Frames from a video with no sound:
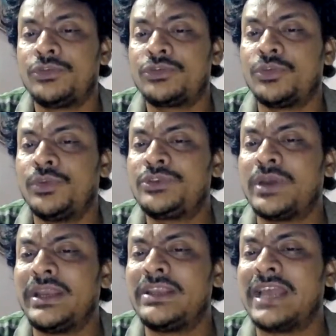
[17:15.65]
So which
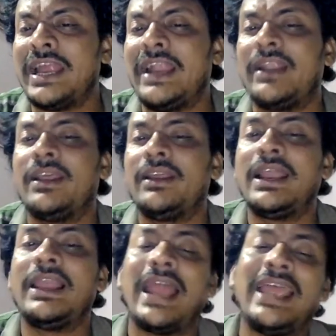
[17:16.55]
one is the head?
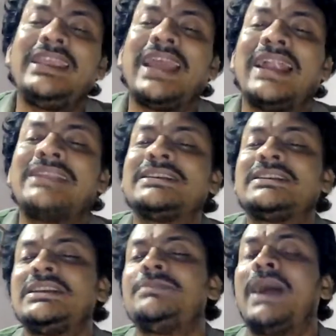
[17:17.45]
Now like
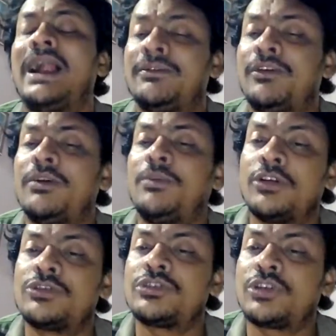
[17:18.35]
adjective, adverb
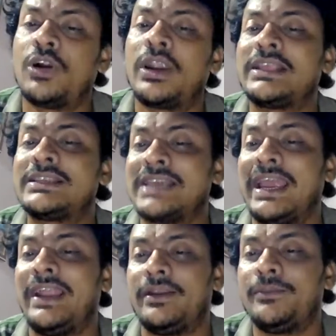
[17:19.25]
also called as a
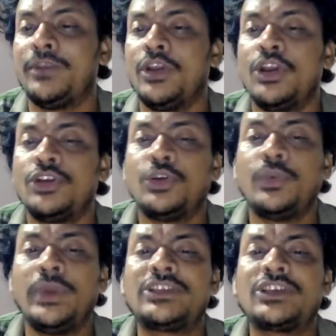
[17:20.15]
head, to
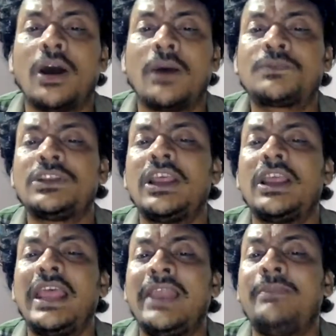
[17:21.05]
which
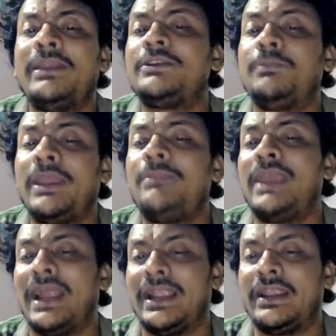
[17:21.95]
optional element may
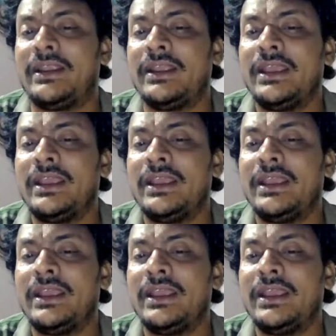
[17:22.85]
be added.